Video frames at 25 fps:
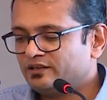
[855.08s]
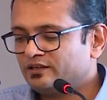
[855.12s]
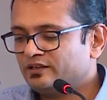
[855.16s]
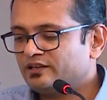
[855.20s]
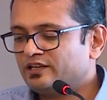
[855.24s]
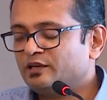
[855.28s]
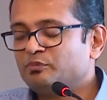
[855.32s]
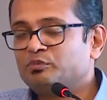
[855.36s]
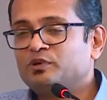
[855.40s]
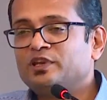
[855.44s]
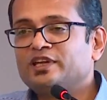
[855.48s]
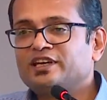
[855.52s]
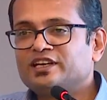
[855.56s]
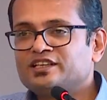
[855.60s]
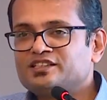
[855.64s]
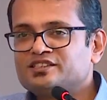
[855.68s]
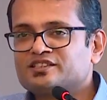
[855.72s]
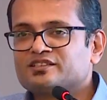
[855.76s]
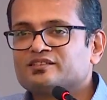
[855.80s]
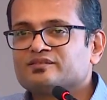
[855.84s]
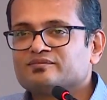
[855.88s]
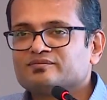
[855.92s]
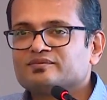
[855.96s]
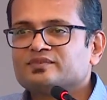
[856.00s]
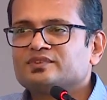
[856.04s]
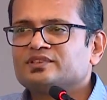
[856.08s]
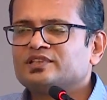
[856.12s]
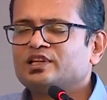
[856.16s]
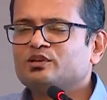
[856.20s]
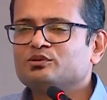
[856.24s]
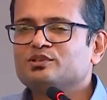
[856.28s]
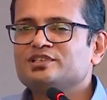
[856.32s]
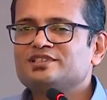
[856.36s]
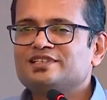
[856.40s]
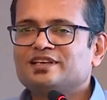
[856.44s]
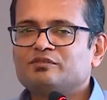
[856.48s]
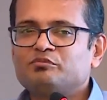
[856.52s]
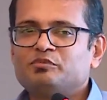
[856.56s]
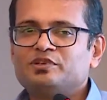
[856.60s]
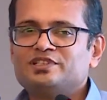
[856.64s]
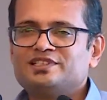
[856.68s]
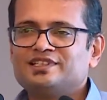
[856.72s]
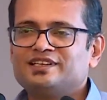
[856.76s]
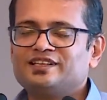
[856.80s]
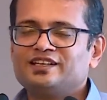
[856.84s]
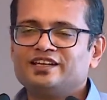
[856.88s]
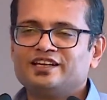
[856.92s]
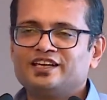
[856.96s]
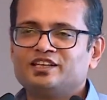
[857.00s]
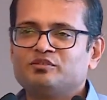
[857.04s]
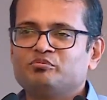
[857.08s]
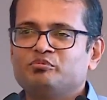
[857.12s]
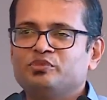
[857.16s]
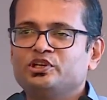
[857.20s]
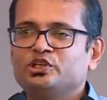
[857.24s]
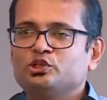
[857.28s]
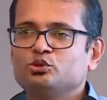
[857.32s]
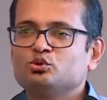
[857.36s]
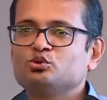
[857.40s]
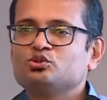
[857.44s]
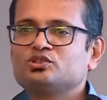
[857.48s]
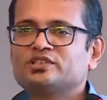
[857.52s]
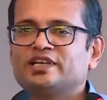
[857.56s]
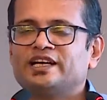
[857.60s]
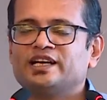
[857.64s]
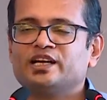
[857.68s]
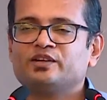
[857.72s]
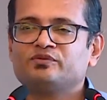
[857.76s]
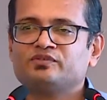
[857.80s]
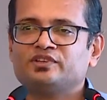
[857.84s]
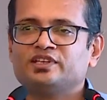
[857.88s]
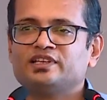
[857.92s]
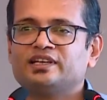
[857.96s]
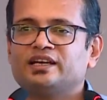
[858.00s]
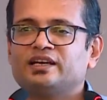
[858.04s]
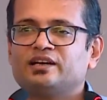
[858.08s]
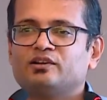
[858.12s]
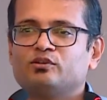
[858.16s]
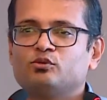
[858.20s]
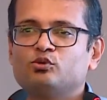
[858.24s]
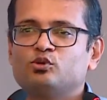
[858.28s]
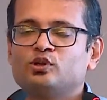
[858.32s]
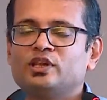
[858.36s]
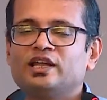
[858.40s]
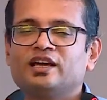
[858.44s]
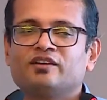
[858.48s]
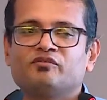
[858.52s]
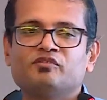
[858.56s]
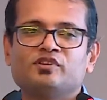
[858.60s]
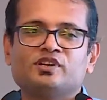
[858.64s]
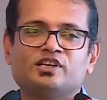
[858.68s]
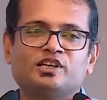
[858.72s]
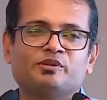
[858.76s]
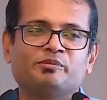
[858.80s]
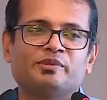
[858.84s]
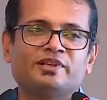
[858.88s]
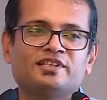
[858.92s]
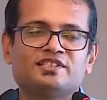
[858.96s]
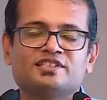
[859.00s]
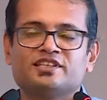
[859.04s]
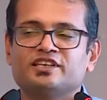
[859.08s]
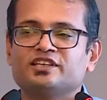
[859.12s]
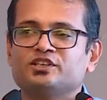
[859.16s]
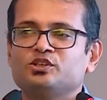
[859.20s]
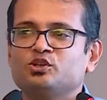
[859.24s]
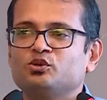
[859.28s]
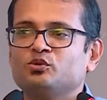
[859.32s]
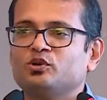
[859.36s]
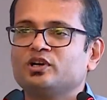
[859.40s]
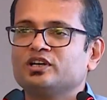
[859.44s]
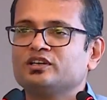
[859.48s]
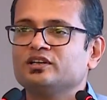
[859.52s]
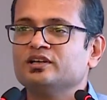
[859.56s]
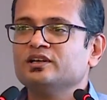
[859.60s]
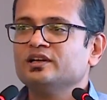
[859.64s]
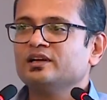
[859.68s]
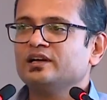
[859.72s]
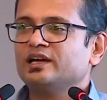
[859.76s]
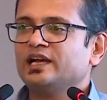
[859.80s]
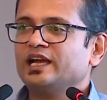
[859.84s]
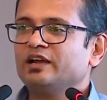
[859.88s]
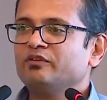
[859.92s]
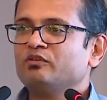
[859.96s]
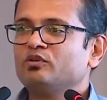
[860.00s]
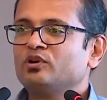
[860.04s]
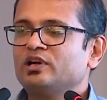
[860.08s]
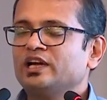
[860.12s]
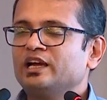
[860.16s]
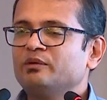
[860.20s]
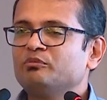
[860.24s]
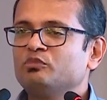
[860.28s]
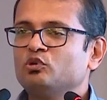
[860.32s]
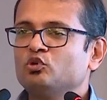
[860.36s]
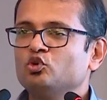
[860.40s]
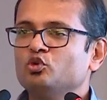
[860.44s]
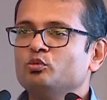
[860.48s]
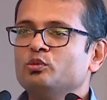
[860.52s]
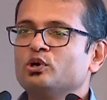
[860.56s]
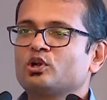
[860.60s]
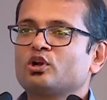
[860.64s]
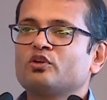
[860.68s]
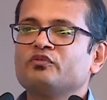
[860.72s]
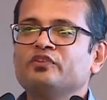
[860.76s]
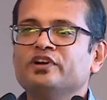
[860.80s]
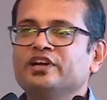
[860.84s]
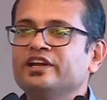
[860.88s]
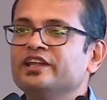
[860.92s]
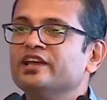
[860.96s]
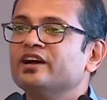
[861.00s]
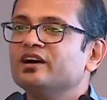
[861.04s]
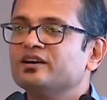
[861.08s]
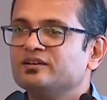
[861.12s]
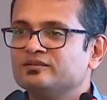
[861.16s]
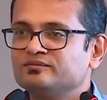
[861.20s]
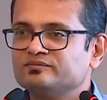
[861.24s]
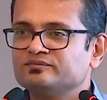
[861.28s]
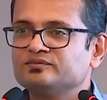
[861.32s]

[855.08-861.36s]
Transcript: Replication. Now these are basically again Me Too's kind of thing. Ola will come and say, you know what, I'm Uber of India.